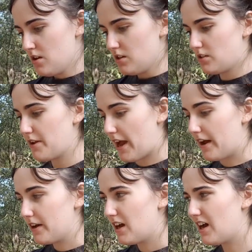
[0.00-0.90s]
So yeah,
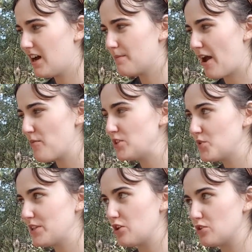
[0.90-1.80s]
I've been
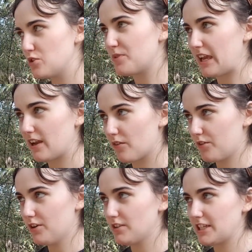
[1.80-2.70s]
doing the YouTube thing
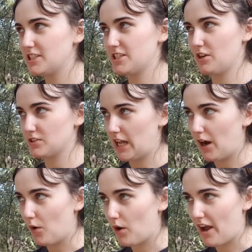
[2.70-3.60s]
for like 6 years
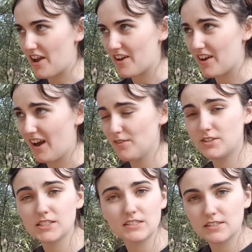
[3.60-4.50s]
now. I have
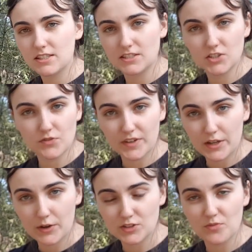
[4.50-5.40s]
dozens and dozens of
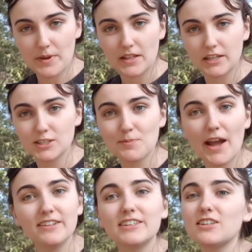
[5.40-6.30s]
videos of me like
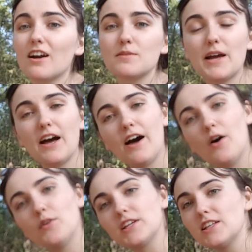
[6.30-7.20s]
smiling, talking about
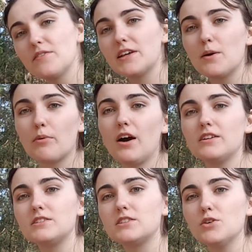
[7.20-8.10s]
how like living abroad
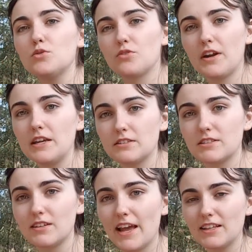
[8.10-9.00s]
is so
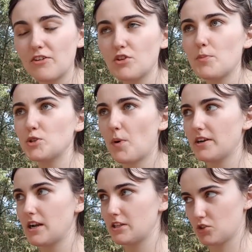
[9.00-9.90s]
great, and like for the most part
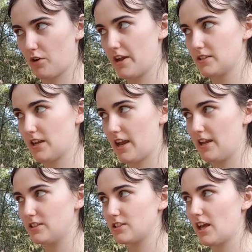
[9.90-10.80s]
it is great,
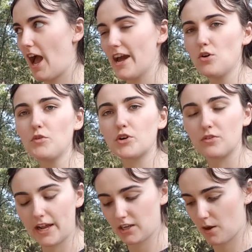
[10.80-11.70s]
and I don't
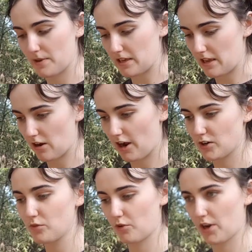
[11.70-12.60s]
regret coming here. I
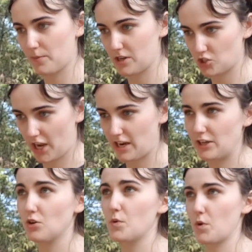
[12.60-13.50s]
don't regret coming to China. I
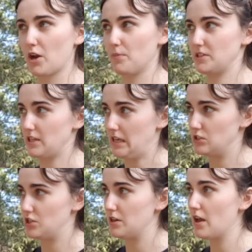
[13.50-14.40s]
don't regret coming to
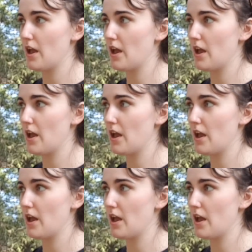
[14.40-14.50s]
Yanji.